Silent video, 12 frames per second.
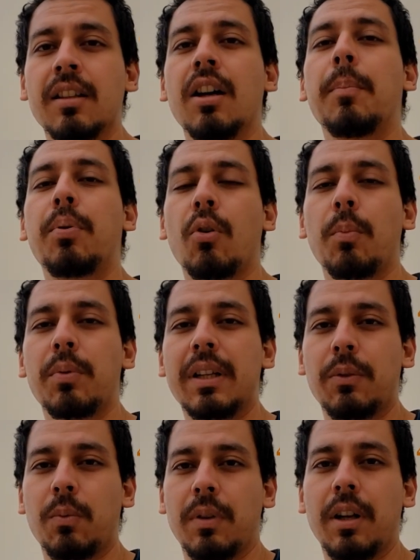
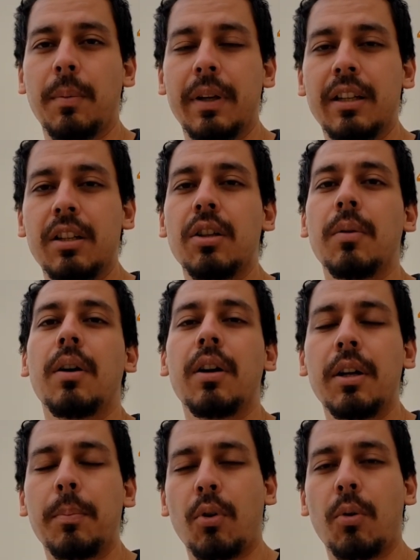in
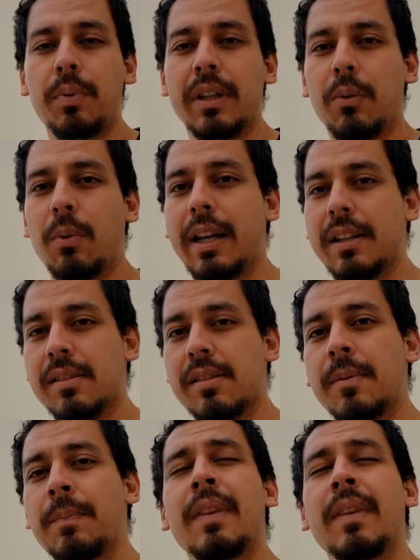appropriate ways.